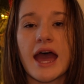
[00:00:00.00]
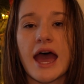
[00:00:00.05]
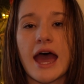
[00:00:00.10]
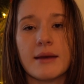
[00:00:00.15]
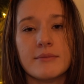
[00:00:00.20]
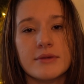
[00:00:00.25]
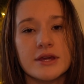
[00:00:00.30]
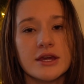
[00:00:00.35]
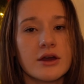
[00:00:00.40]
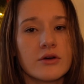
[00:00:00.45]

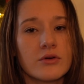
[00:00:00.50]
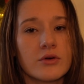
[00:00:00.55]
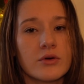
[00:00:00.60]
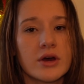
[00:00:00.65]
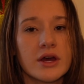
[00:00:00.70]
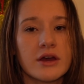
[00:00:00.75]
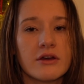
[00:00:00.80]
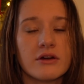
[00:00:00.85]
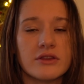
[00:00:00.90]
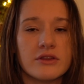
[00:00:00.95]

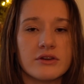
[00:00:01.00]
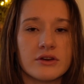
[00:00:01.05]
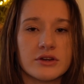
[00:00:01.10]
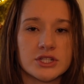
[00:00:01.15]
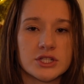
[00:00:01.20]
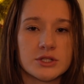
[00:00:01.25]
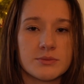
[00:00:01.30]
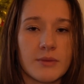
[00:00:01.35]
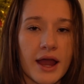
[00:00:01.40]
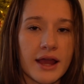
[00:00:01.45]
Emio, the
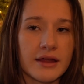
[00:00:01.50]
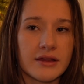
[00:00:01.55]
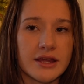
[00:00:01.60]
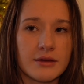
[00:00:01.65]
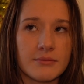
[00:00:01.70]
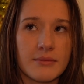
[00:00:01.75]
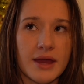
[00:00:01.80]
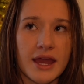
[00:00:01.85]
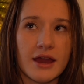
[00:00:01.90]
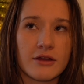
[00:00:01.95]

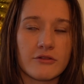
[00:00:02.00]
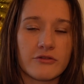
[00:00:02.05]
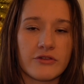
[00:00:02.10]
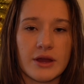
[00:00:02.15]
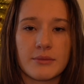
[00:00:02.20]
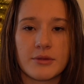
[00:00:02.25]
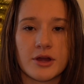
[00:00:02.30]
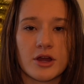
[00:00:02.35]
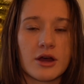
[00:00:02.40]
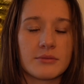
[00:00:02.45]
Smiling Man
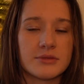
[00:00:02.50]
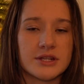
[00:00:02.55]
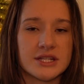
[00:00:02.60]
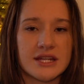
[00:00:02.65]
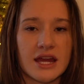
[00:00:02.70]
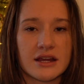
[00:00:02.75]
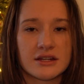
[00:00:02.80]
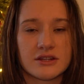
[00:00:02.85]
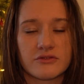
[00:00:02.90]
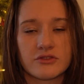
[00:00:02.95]
Famicom
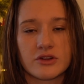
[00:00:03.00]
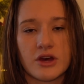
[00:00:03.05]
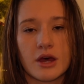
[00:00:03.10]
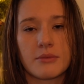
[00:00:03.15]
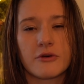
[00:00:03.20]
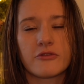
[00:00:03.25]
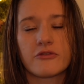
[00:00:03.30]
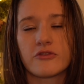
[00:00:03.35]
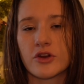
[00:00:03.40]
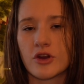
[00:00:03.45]
Detective
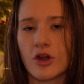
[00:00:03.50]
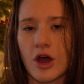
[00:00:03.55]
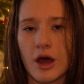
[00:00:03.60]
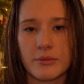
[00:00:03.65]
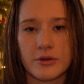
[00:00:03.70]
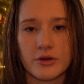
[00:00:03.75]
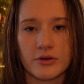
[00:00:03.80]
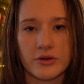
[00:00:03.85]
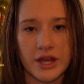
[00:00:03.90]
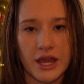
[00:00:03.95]
Club,
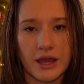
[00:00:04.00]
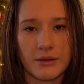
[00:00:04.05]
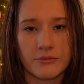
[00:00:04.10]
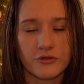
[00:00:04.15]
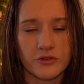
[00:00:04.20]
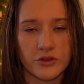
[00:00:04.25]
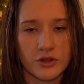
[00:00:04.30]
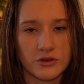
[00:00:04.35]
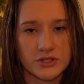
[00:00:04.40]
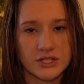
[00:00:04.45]
phenomenal game
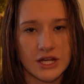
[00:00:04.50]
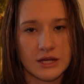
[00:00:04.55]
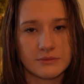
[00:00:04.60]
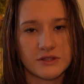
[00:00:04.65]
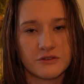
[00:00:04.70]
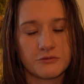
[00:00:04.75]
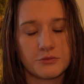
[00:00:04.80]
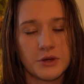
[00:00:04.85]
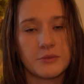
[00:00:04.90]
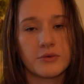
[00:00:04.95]
for those
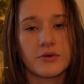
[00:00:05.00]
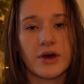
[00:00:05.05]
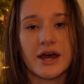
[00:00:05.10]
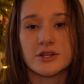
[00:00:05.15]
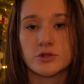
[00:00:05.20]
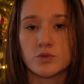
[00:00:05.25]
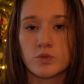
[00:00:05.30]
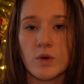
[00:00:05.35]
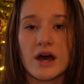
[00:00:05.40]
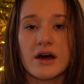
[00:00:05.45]
types of people,
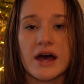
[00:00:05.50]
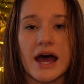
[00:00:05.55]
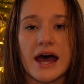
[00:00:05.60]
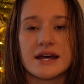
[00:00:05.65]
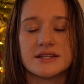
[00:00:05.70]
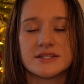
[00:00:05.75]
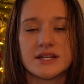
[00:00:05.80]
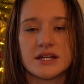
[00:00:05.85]
as well as